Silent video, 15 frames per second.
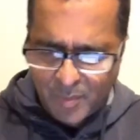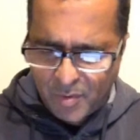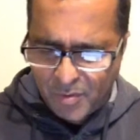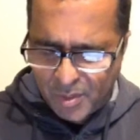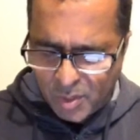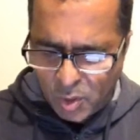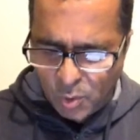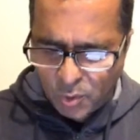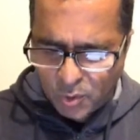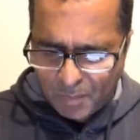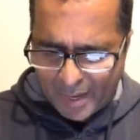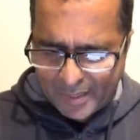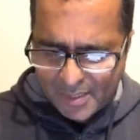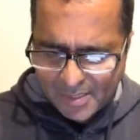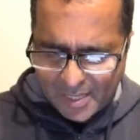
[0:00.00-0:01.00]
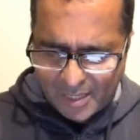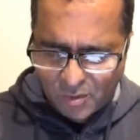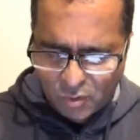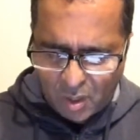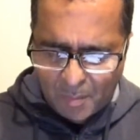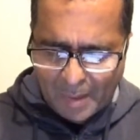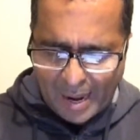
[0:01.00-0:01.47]
have been reduced by the
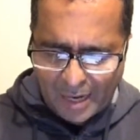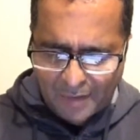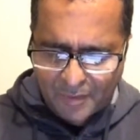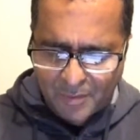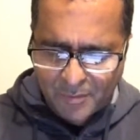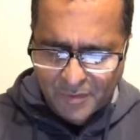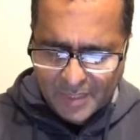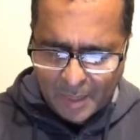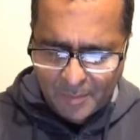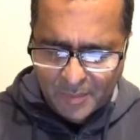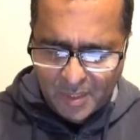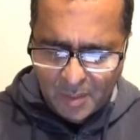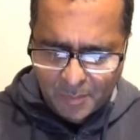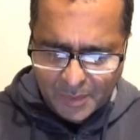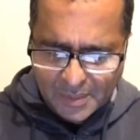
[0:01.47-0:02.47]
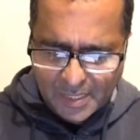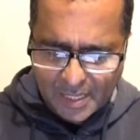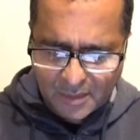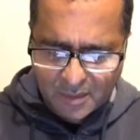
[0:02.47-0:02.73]
central bank from 17%